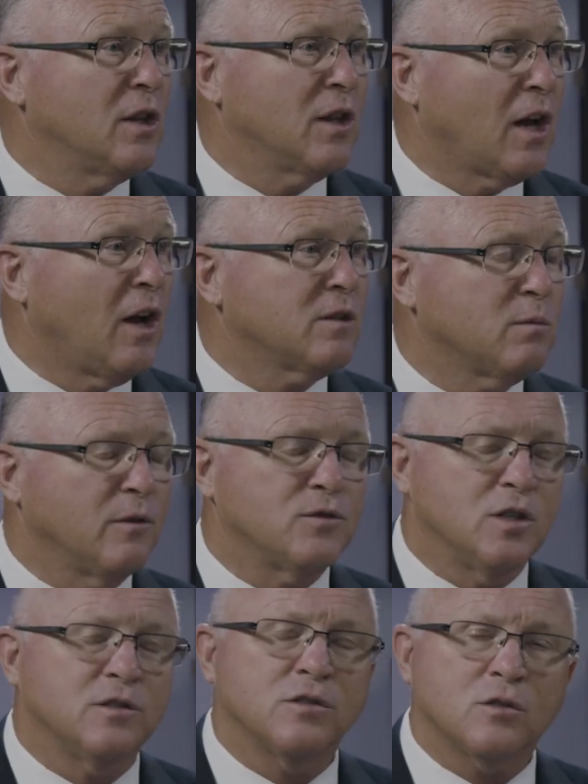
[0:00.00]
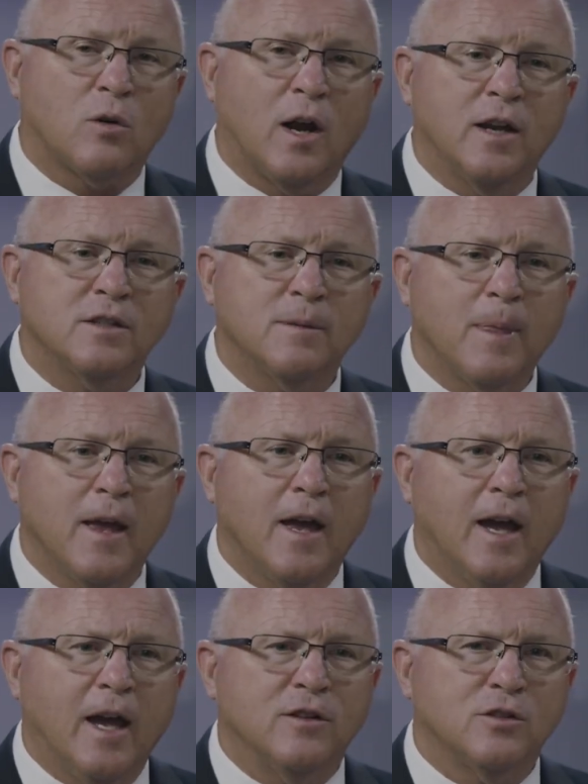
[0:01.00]
the gospel of Jesus Christ.
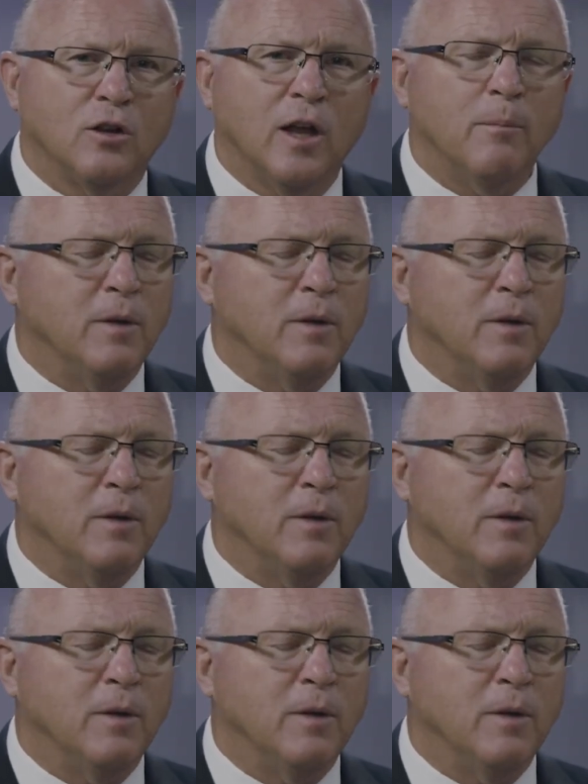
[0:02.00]
And so let me